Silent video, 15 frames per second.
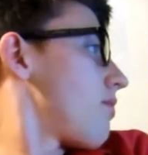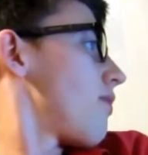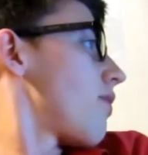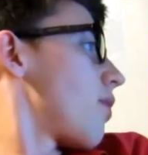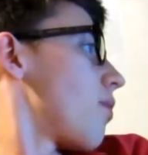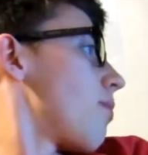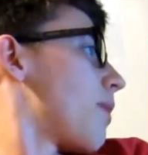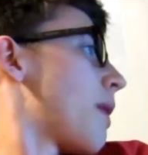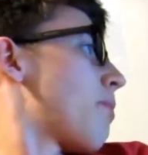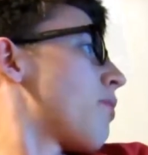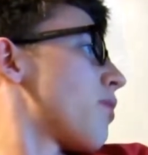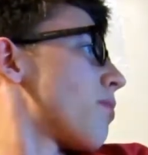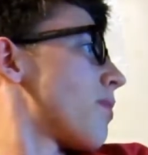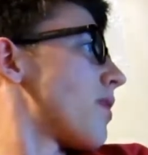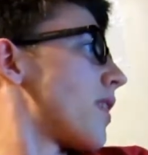from
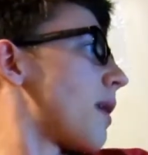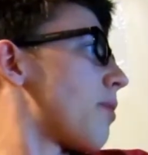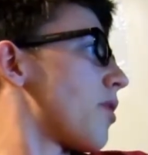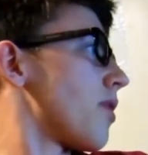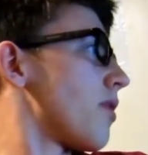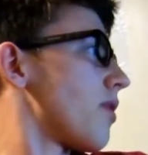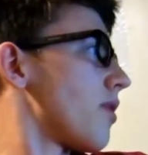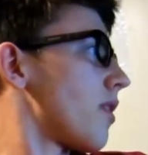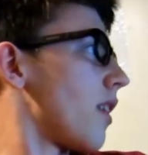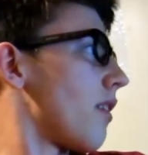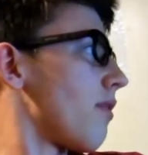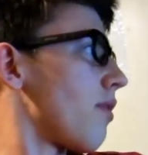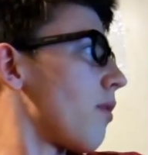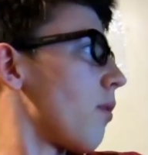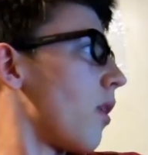people's perceptions
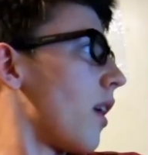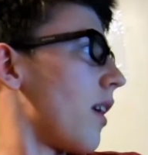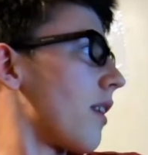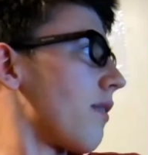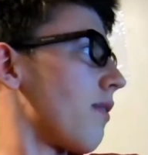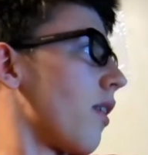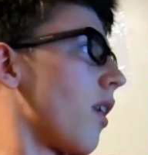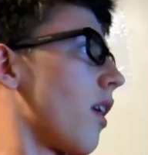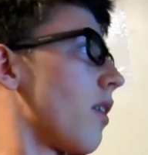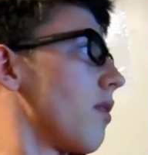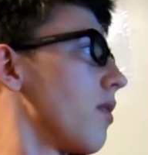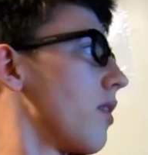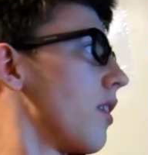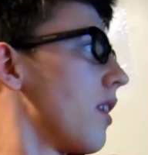and from what I follow,